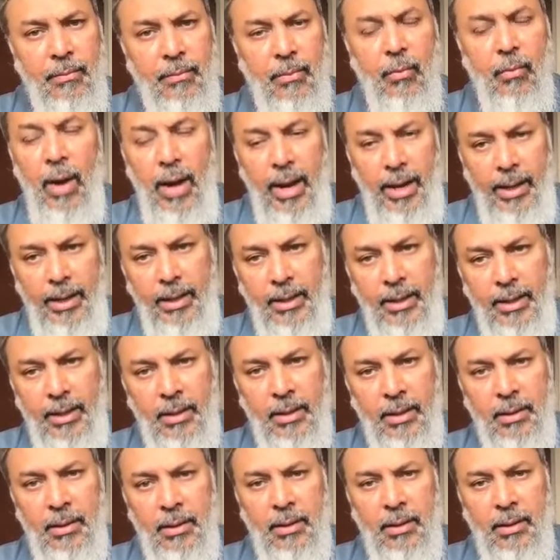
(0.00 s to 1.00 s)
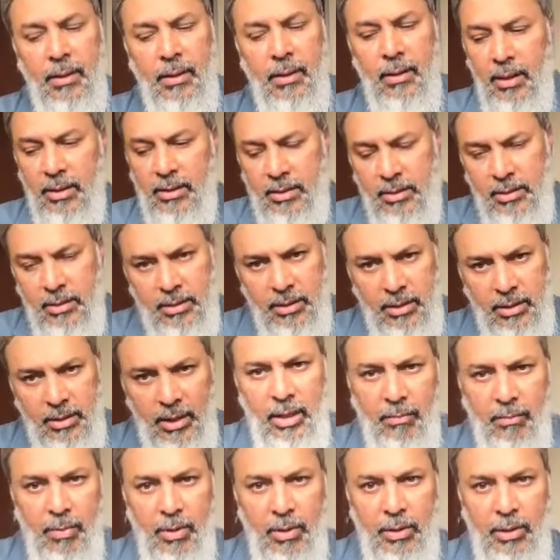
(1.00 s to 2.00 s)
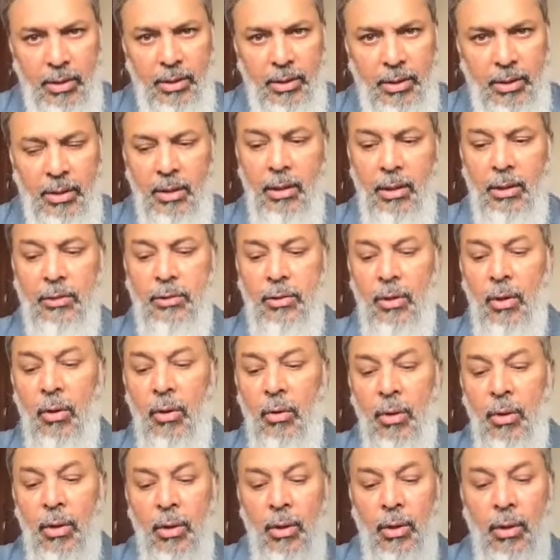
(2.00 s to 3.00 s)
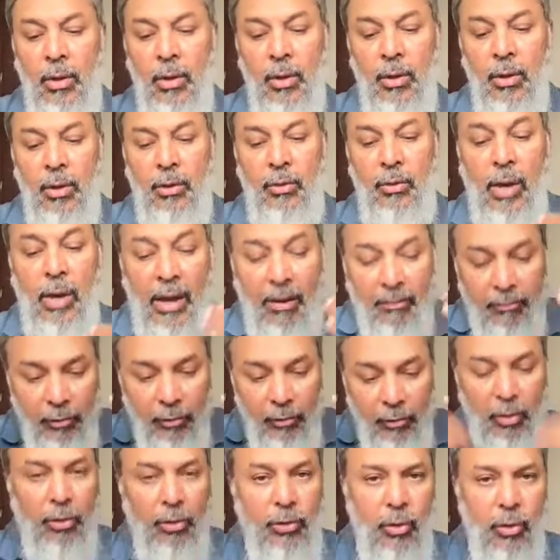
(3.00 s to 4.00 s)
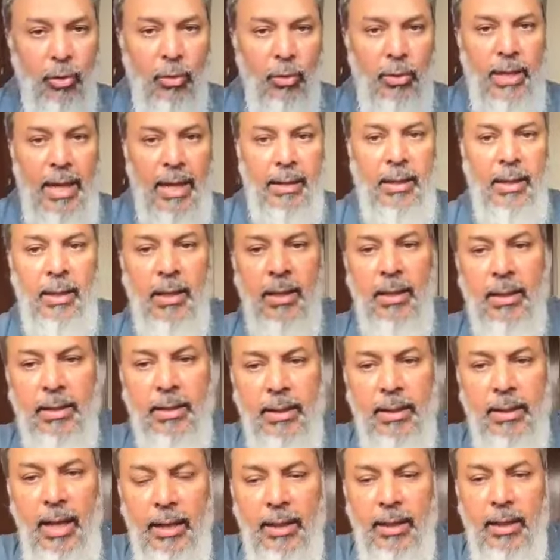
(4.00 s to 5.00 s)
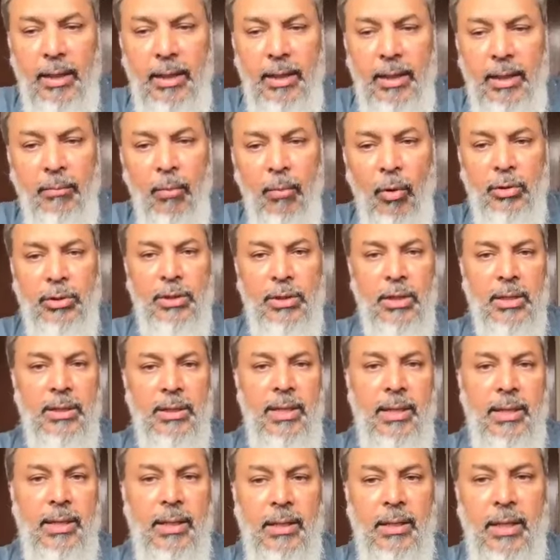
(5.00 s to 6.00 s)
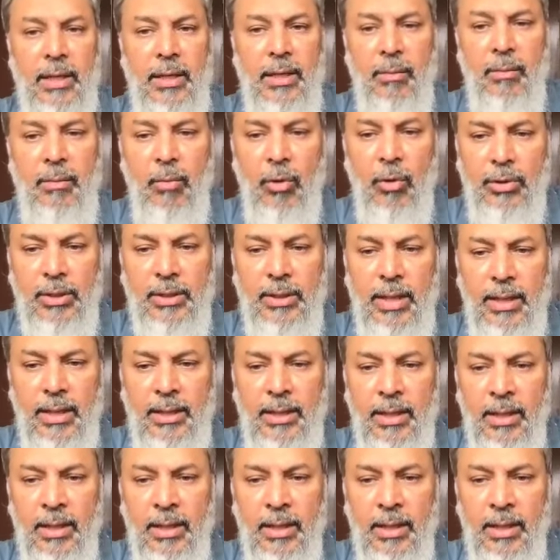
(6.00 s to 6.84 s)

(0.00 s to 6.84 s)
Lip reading: Why? Let's think about it. So you have to control that emotional, that emotion,